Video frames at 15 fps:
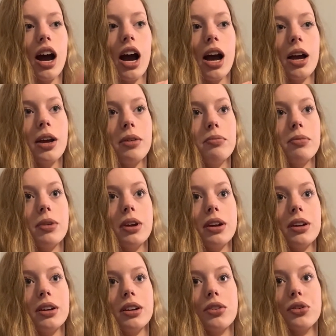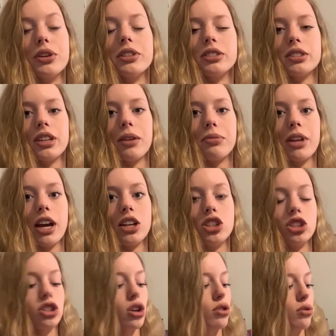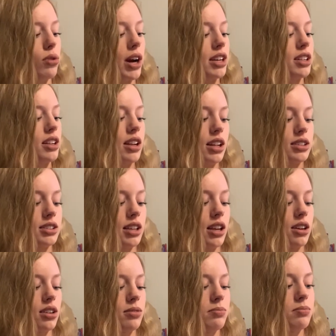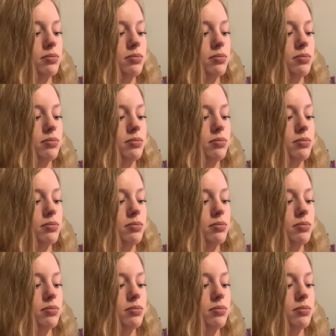I'm going to skip that and just go right to the next letter.